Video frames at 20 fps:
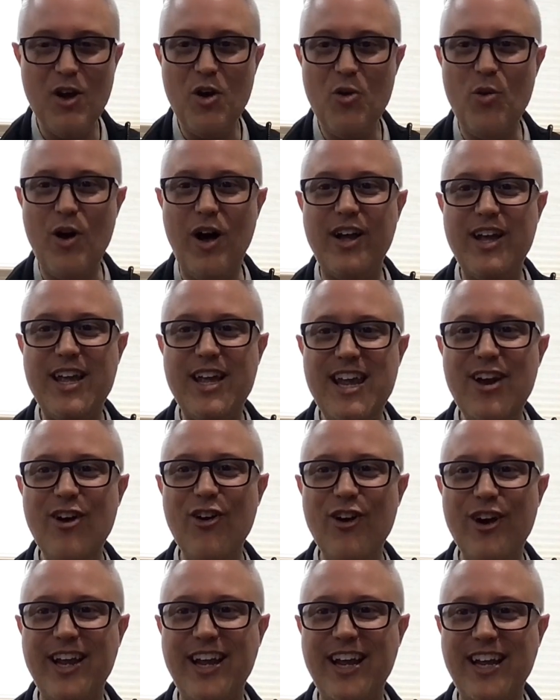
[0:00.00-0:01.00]
Well,
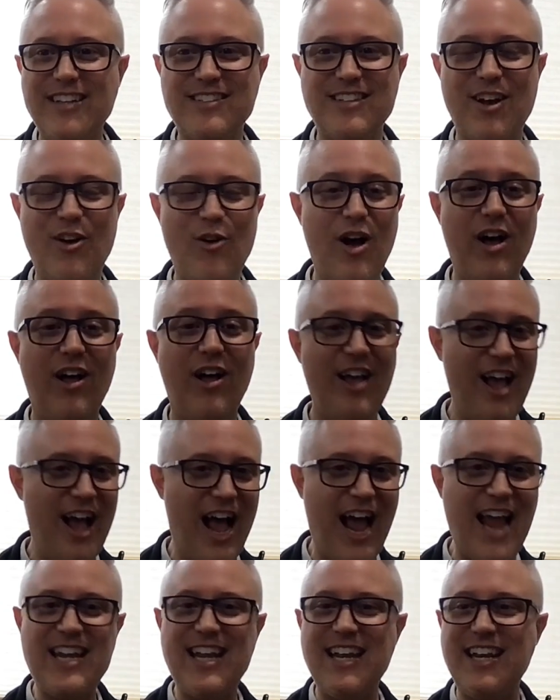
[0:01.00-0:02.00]
hearing is well,
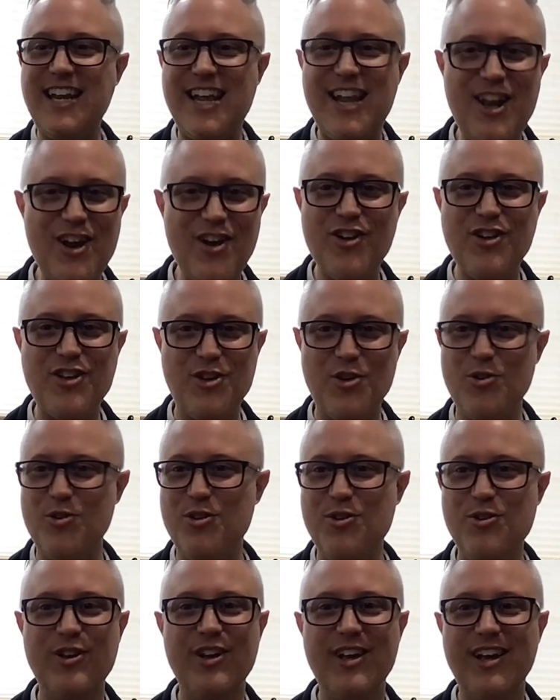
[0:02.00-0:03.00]
I can hear you.
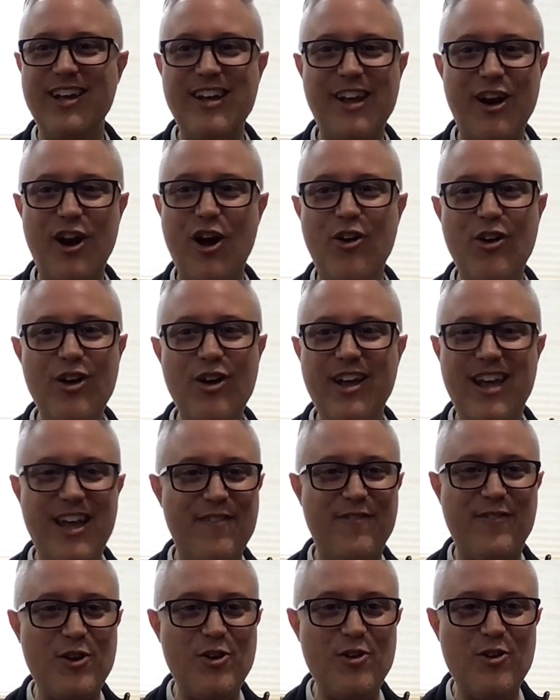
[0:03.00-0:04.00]
You you know, if
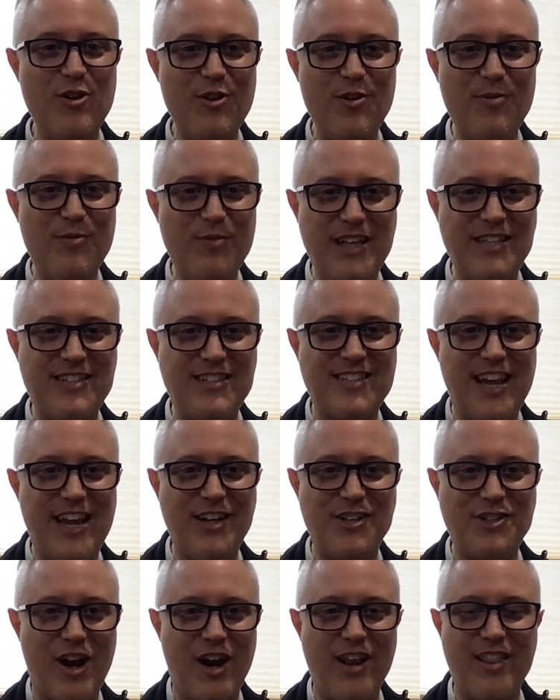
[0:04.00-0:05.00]
you let's say
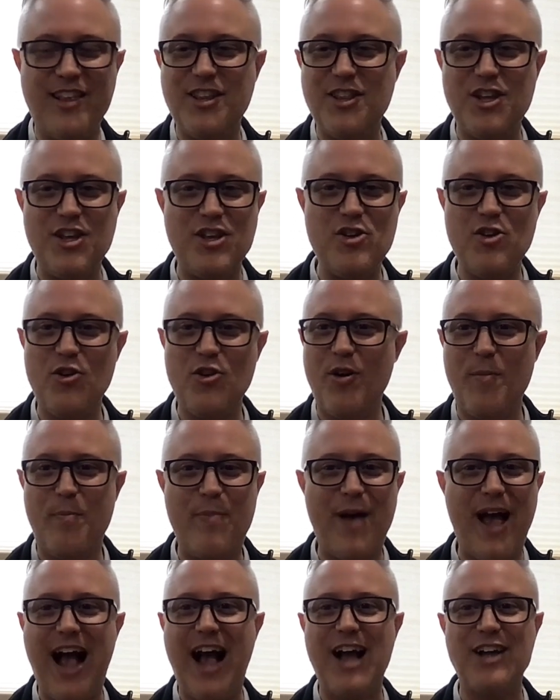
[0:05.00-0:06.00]
Jonathan that you're a
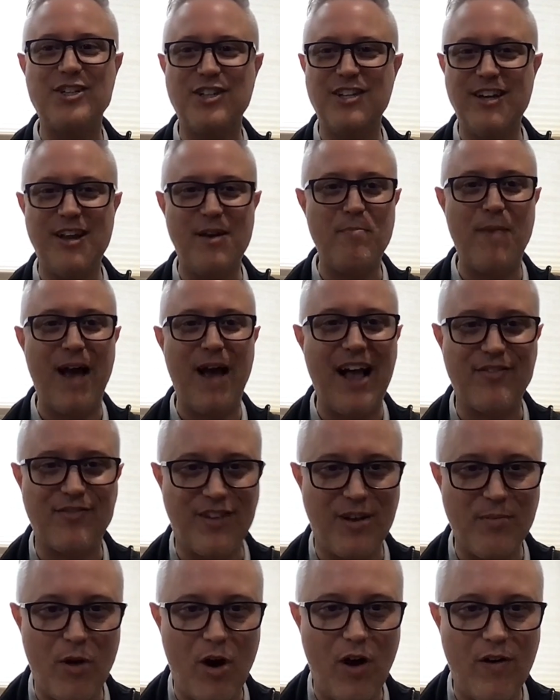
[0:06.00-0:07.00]
passionate
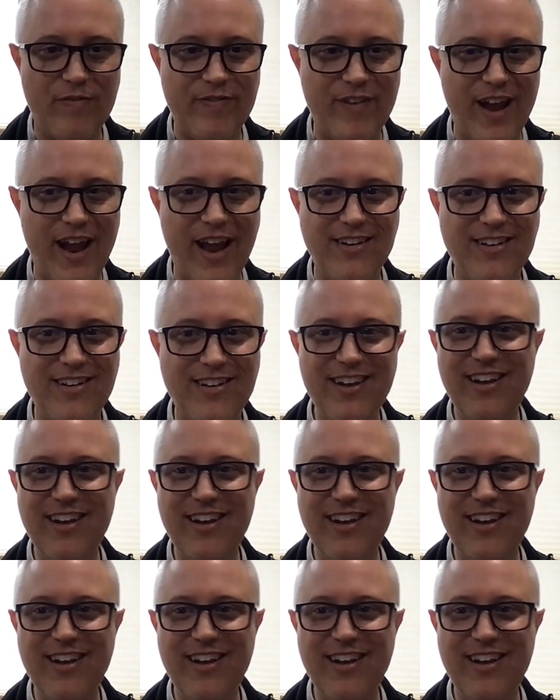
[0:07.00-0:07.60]
basketball fan.